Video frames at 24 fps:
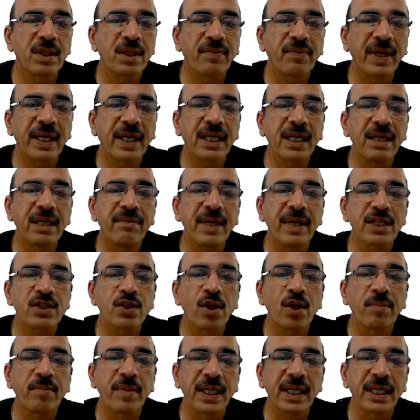So refractive
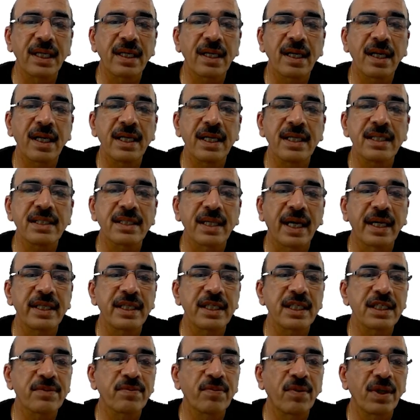index of material is
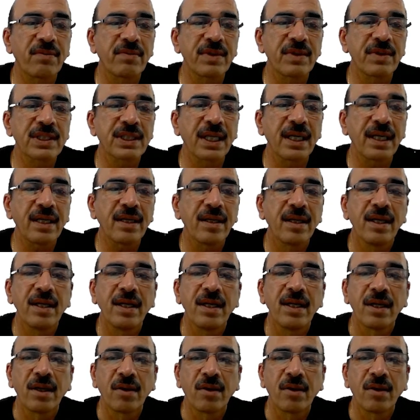highest for which color?